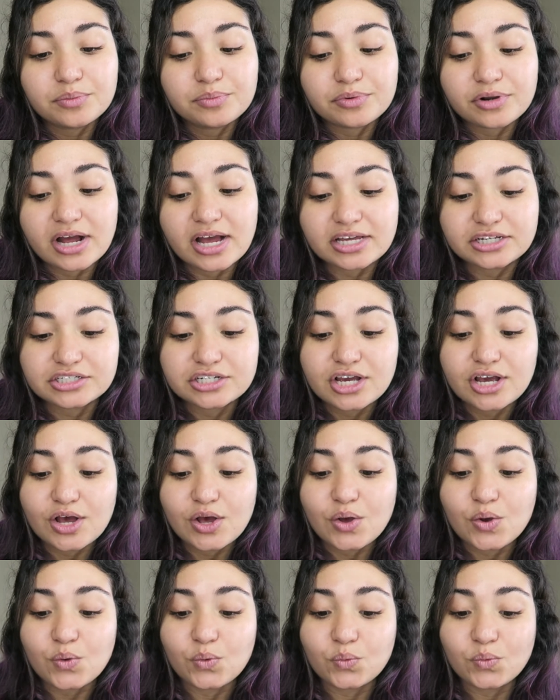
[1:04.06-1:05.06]
brush,
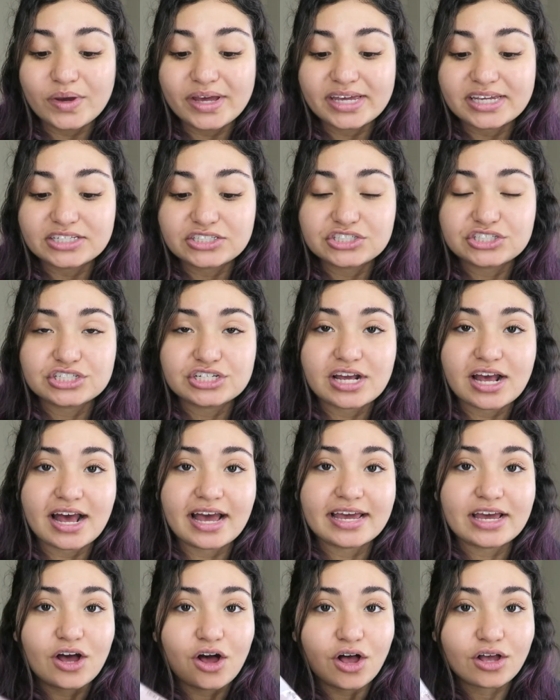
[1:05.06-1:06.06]
which
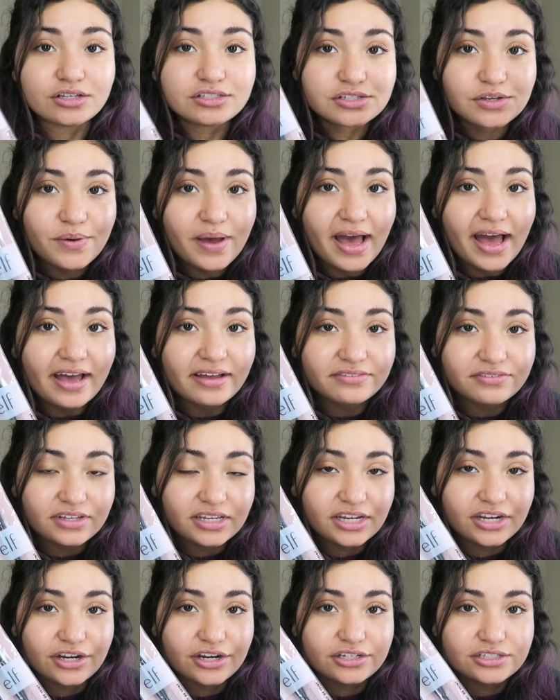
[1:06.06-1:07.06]
I also have
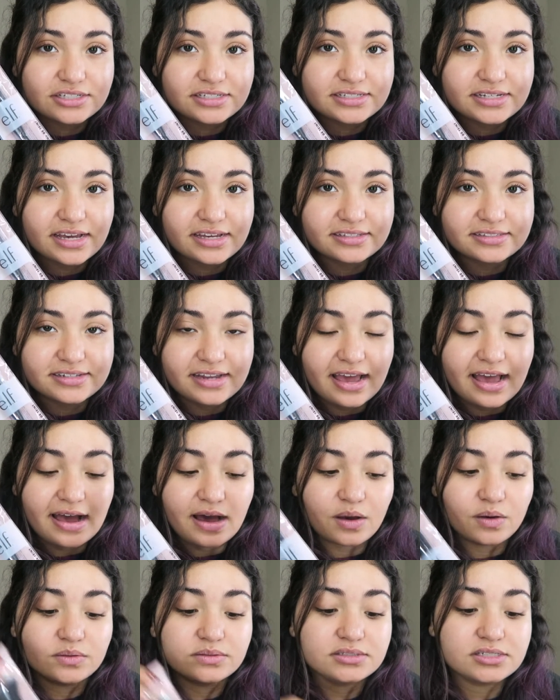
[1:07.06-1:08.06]
here to test
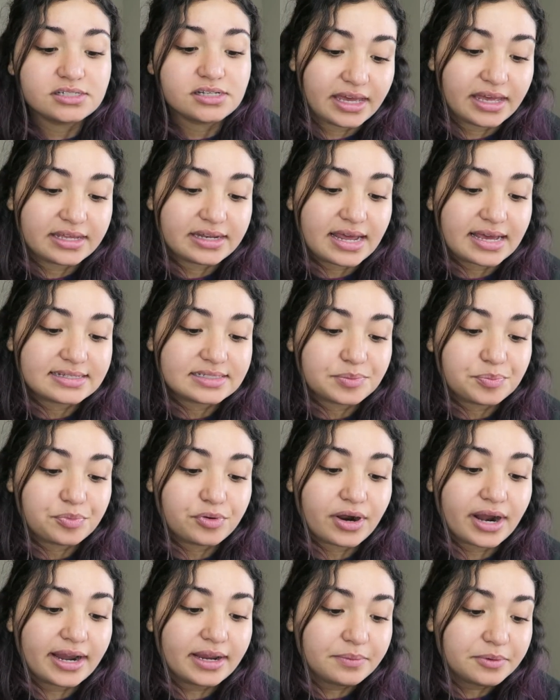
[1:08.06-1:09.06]
out. And as a
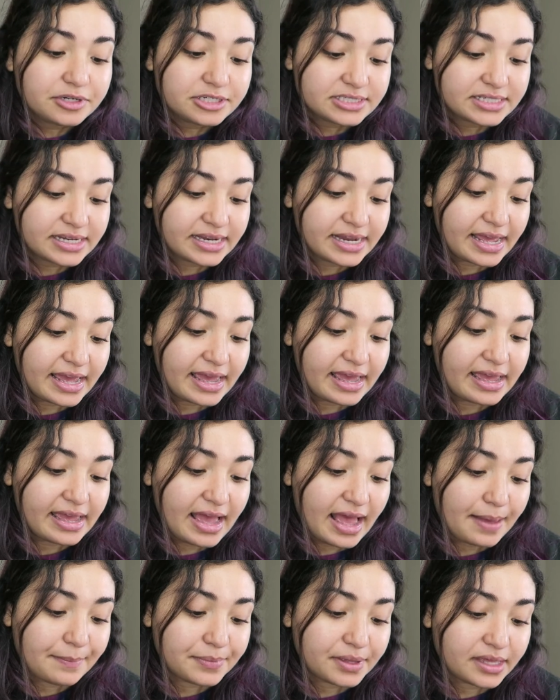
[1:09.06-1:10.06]
primer
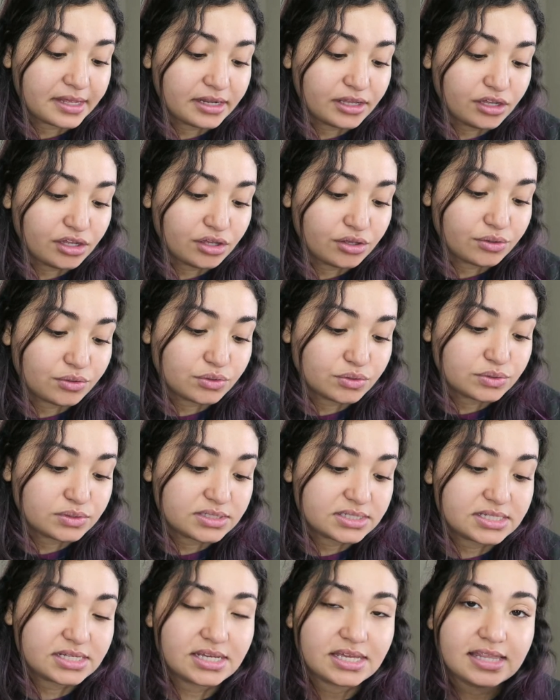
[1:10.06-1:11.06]
today, I'm gonna
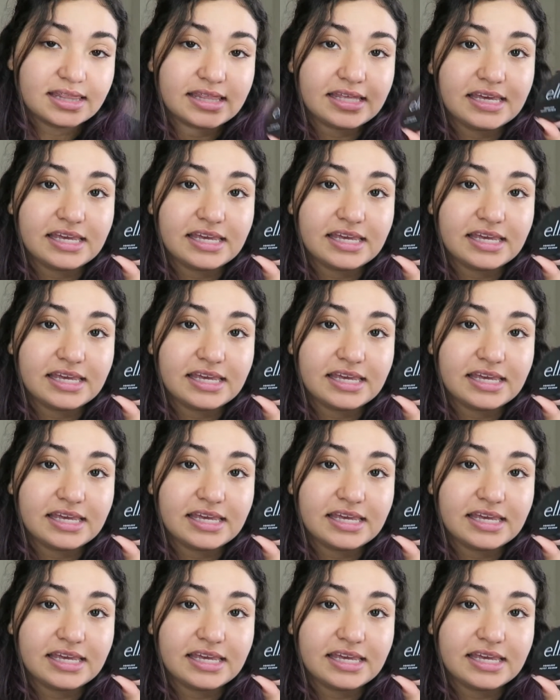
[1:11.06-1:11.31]
use the